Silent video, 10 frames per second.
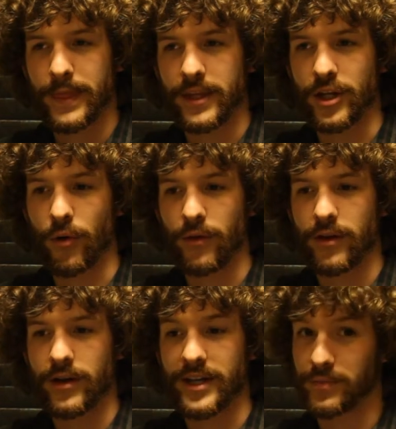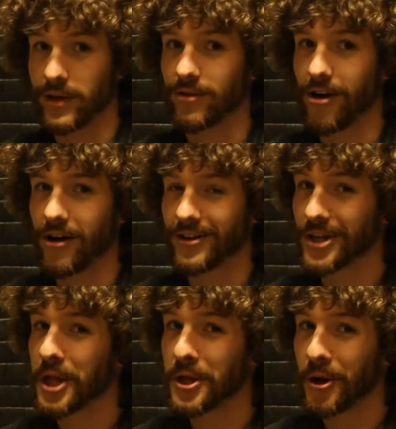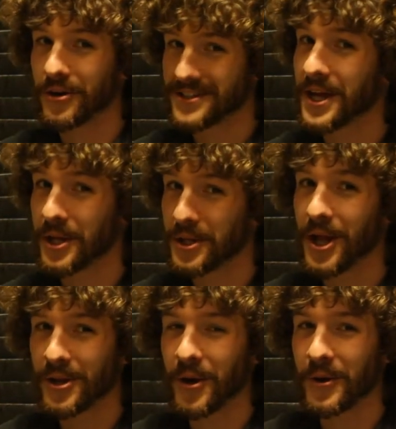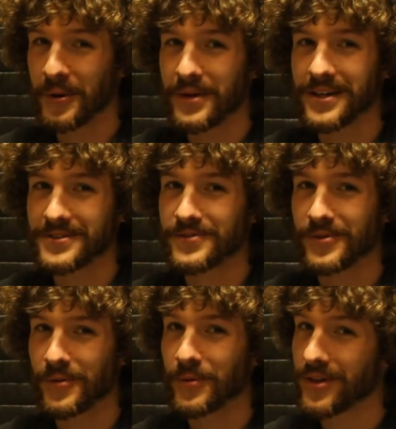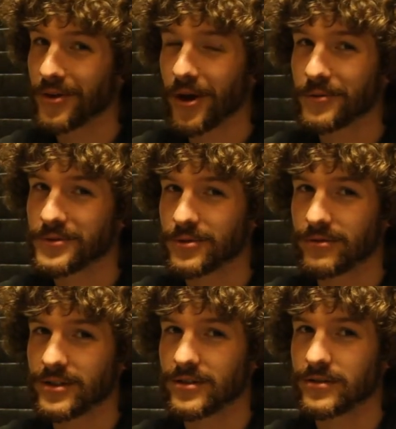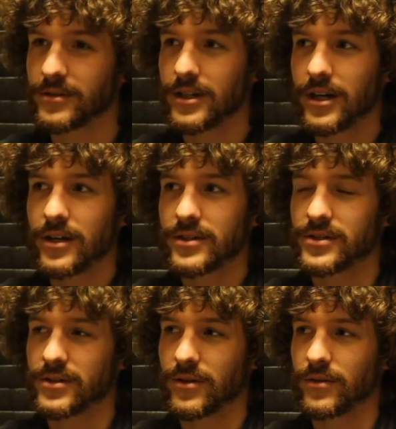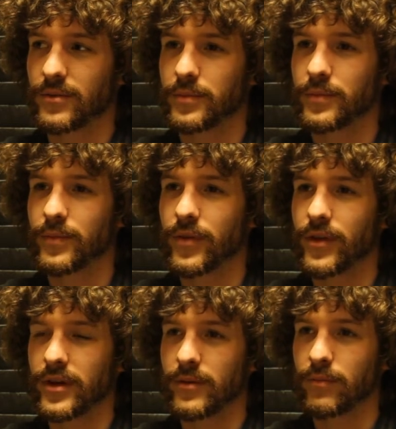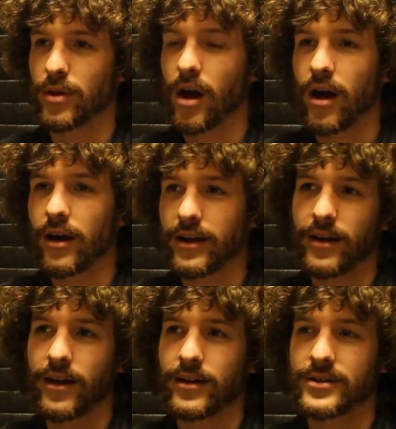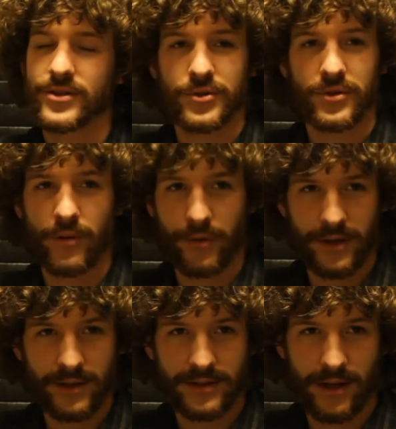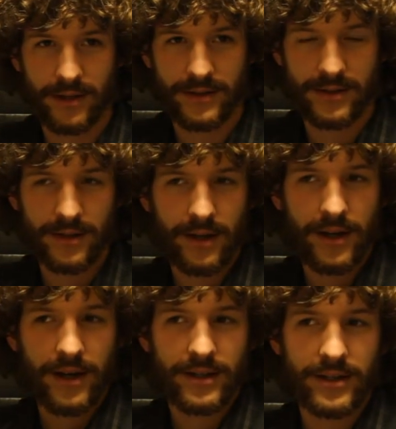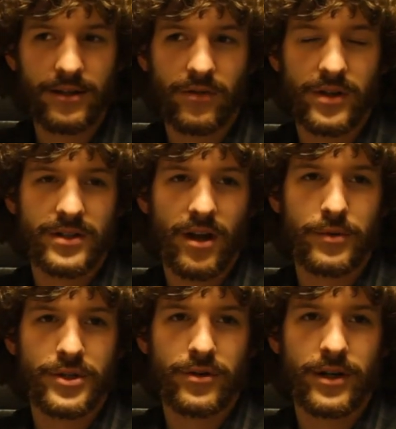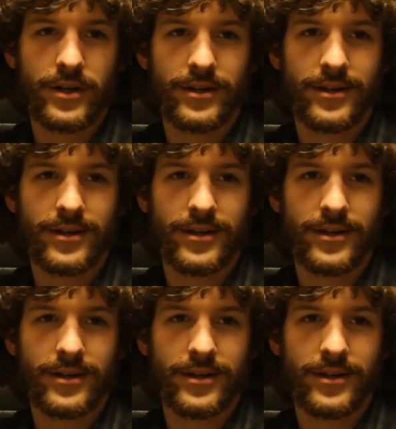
You know, it's been a long a lot longer. It's taken a lot longer to make this film than we thought it was going to. So the blog and social networking sites give us the opportunity to